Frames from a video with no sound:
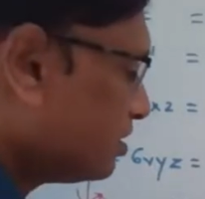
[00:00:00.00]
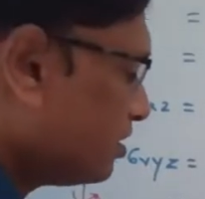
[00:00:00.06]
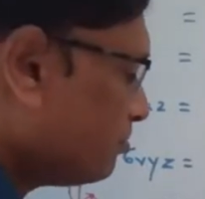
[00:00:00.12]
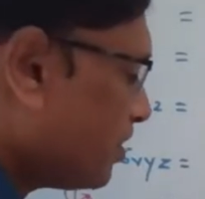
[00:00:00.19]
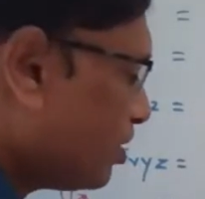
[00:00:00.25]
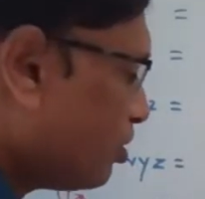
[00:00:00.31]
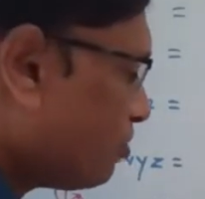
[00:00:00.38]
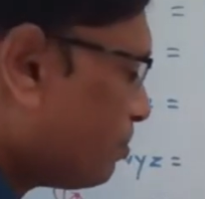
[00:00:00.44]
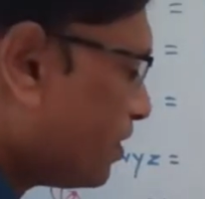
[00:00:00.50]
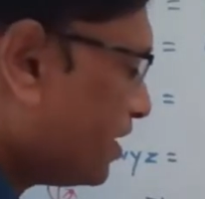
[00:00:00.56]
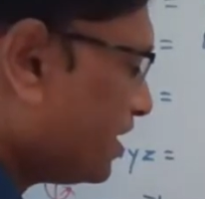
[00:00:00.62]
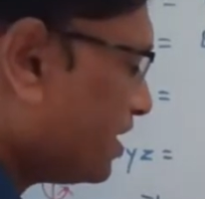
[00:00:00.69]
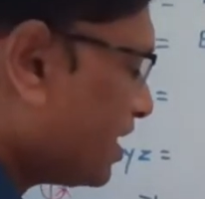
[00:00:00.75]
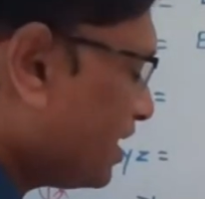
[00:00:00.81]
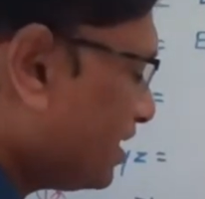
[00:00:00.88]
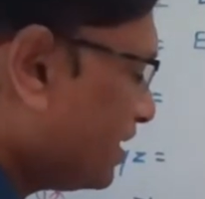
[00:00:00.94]
By operating
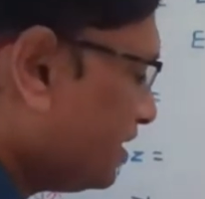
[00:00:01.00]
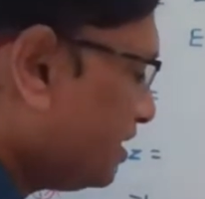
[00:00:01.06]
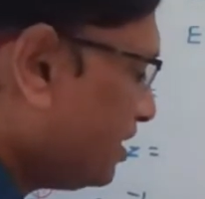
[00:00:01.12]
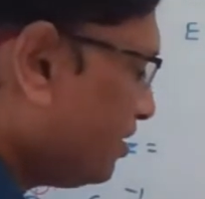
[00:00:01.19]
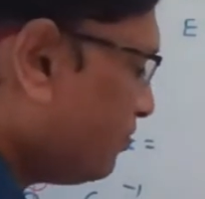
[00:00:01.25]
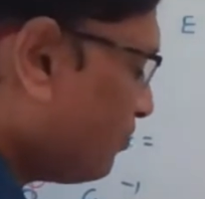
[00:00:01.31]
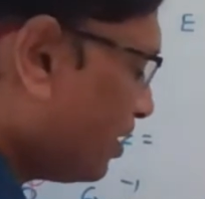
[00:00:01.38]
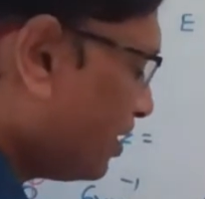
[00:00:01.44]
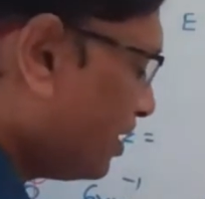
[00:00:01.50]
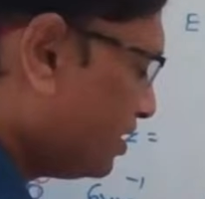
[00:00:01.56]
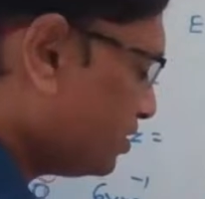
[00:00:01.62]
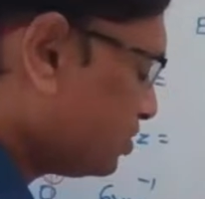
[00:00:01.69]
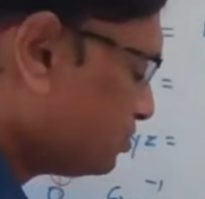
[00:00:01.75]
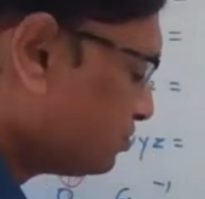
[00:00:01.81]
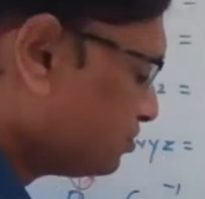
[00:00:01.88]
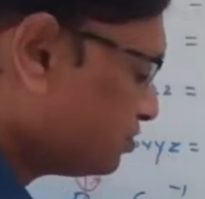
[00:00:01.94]
identity 1 and
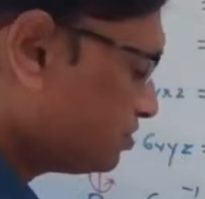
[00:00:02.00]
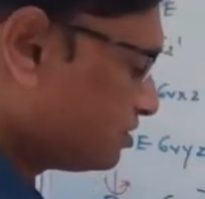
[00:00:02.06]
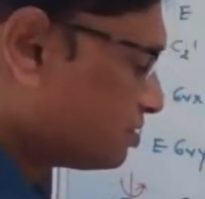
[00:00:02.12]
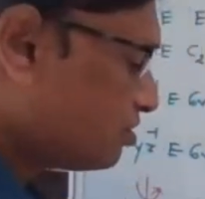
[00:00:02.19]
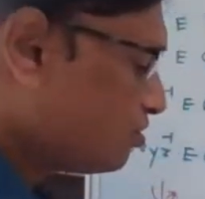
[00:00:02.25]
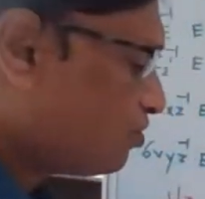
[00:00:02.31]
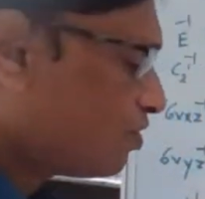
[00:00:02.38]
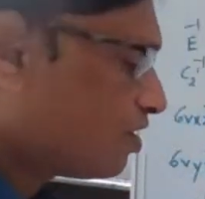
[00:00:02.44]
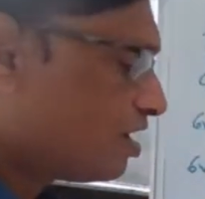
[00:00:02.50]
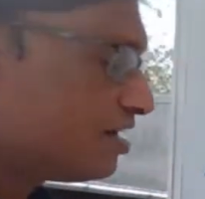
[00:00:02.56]
2, overall